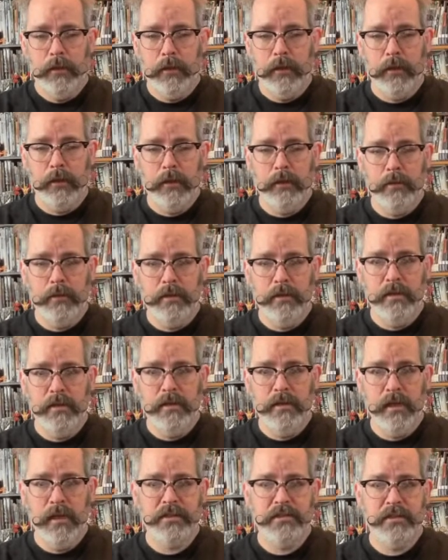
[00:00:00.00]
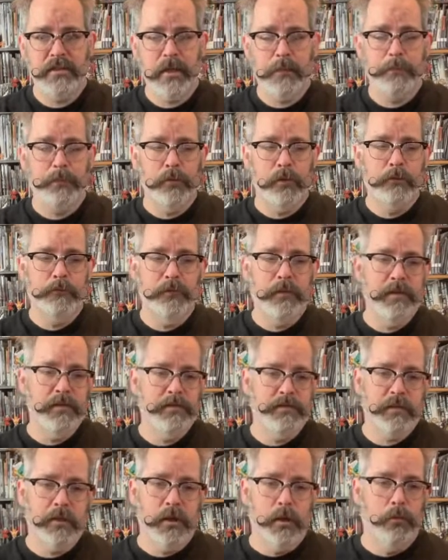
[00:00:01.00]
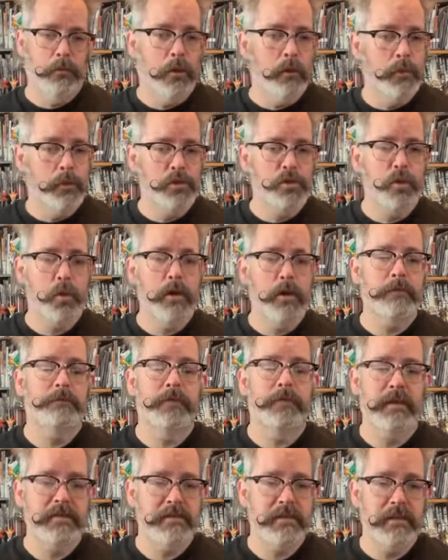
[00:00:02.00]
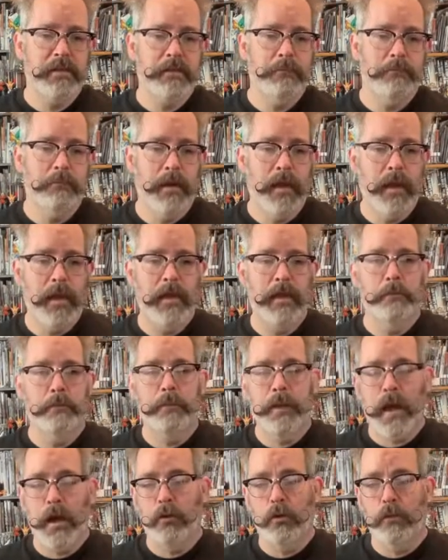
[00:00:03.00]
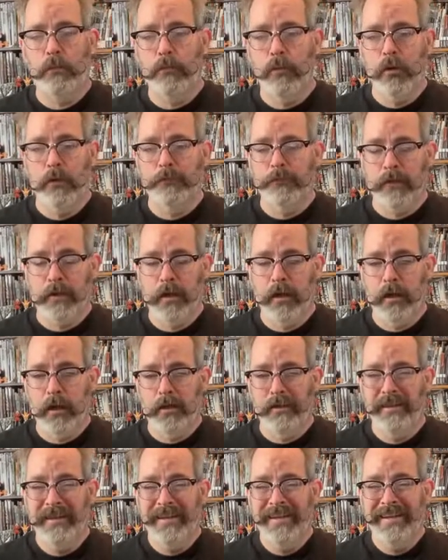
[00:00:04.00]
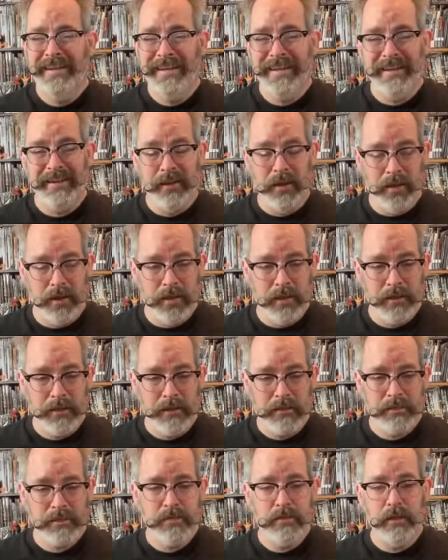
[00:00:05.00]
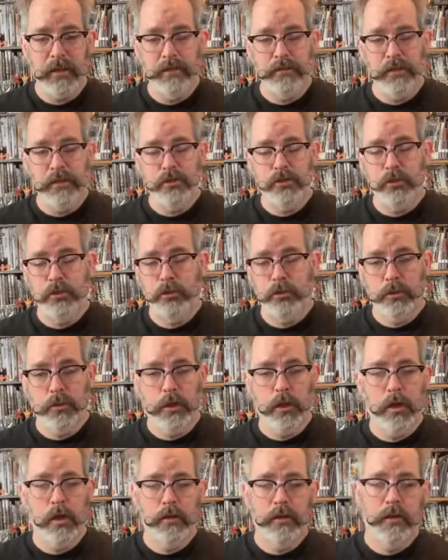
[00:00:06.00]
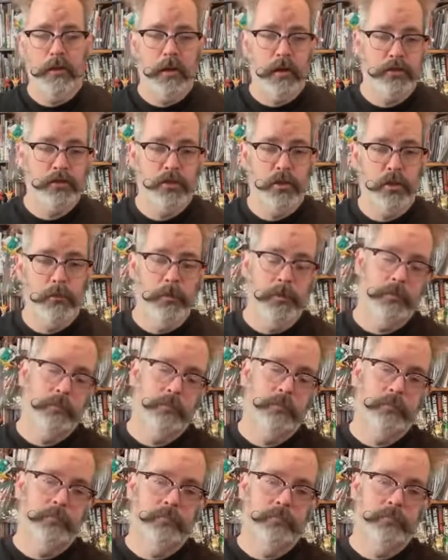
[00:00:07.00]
And the next couple events are Robo Toy Fest in May and Power Morphicon in August, and then ToonCon in October.